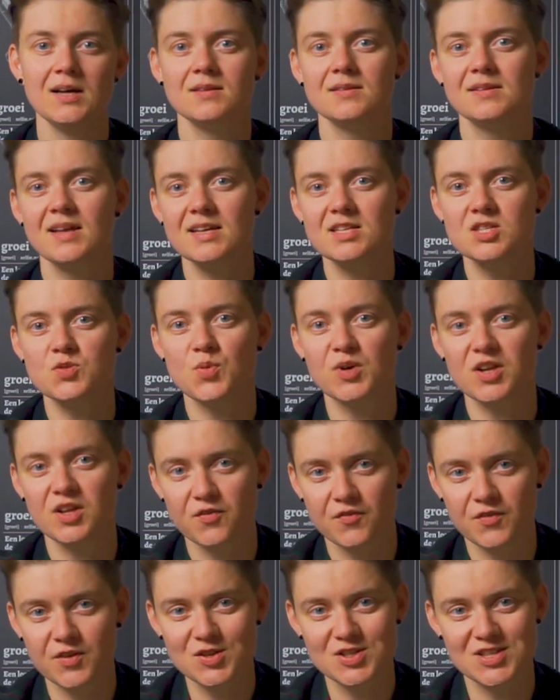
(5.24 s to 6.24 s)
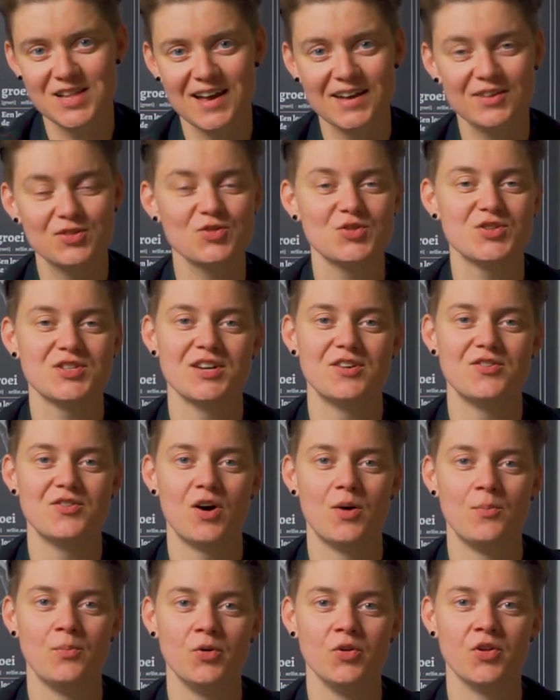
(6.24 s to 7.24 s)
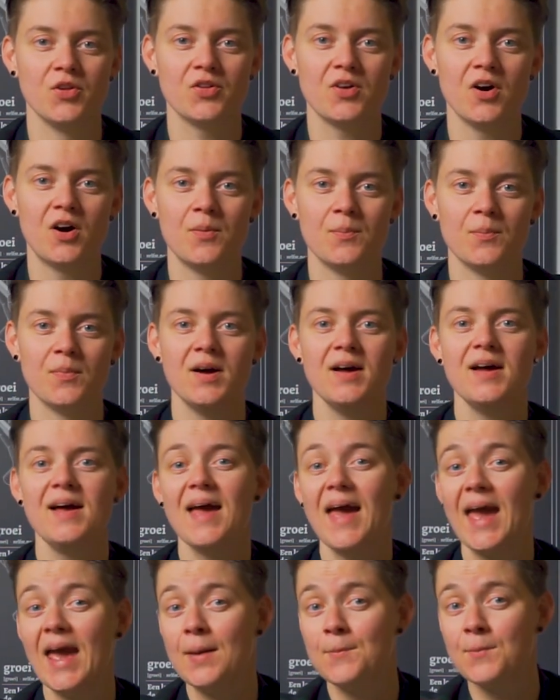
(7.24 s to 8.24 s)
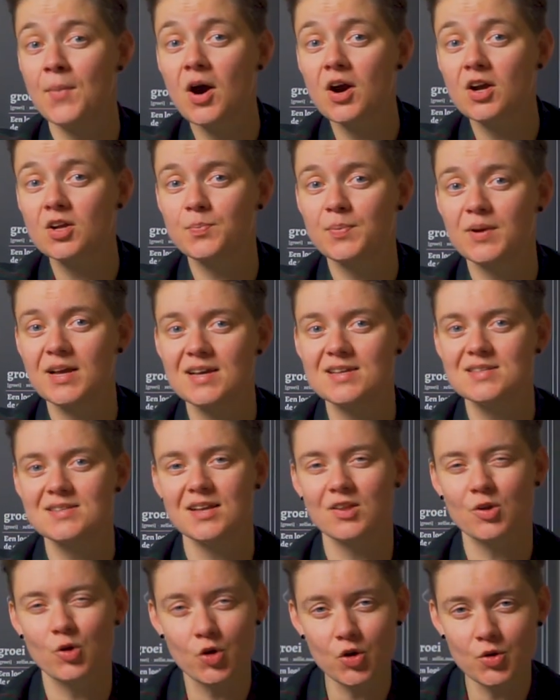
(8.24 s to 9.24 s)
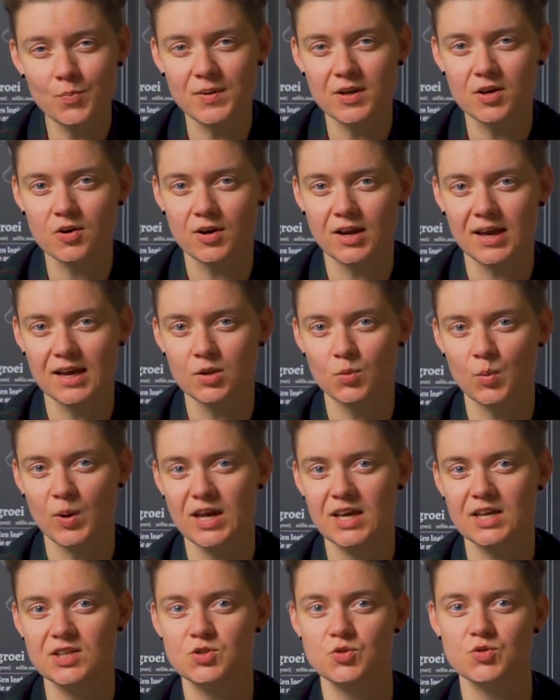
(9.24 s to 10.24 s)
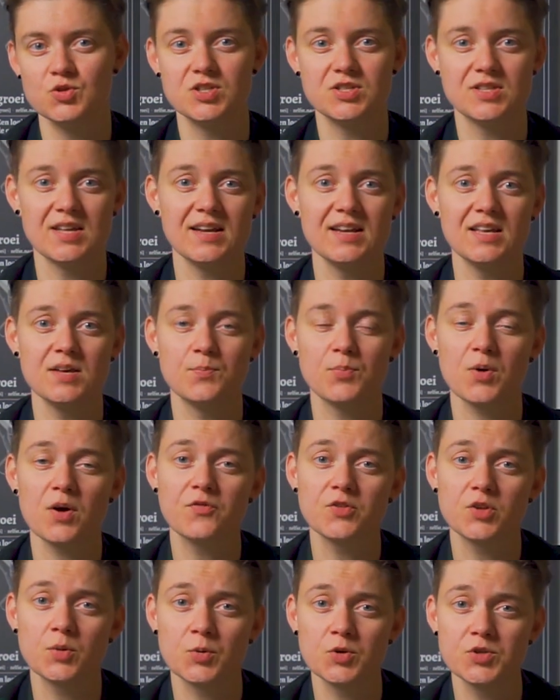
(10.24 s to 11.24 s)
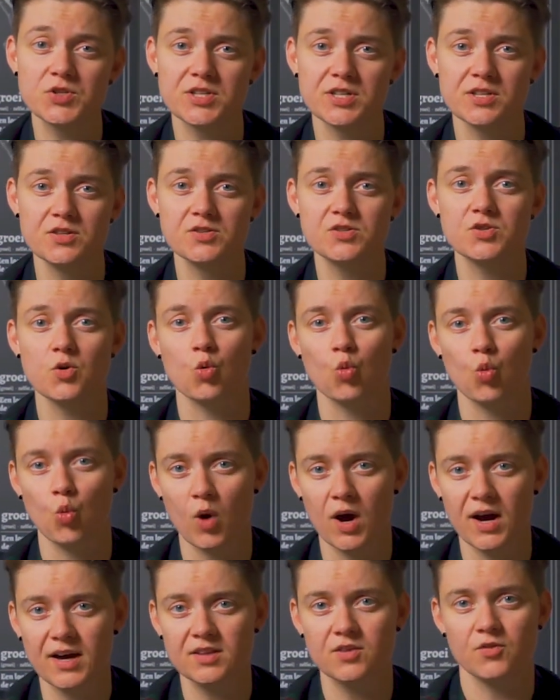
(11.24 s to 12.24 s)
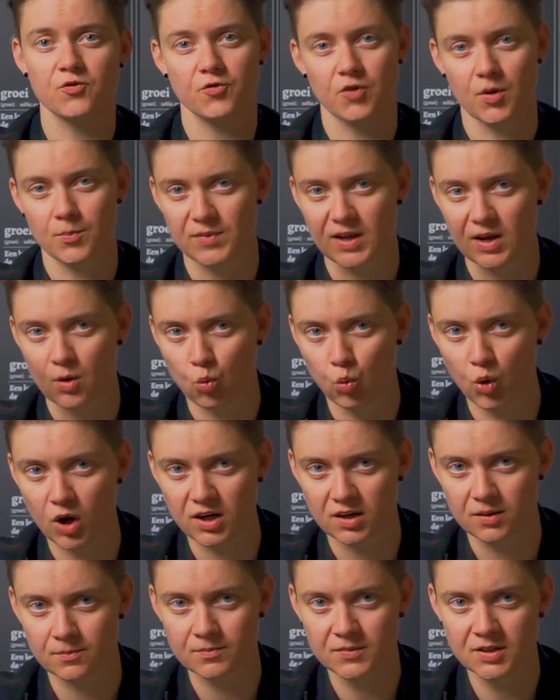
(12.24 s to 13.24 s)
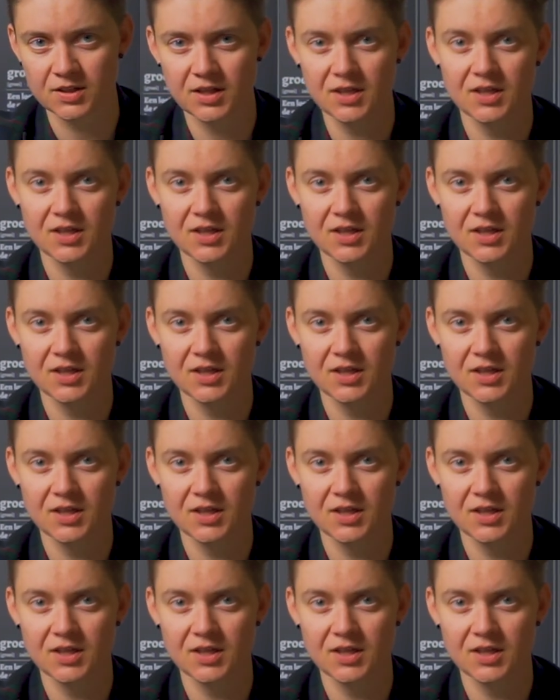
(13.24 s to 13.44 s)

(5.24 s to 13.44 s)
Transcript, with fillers: That's what it feels like to sell on Bol.com, a marketplace that could be your gateway to steady, profitable sales right from day one.